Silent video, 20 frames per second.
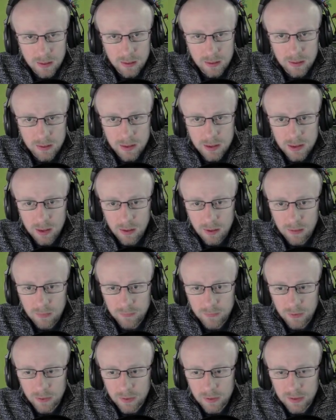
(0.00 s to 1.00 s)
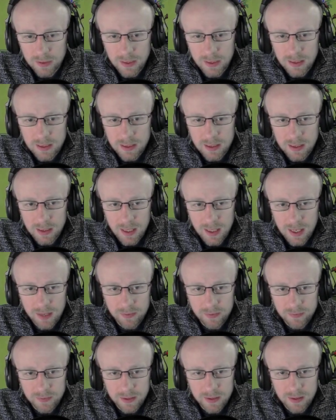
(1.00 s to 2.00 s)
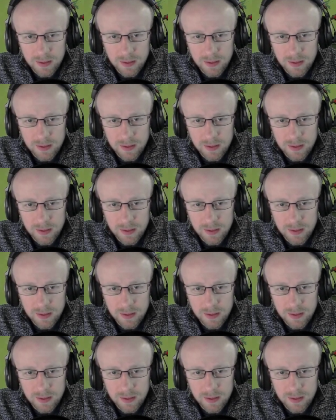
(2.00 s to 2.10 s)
Start folding these to the left.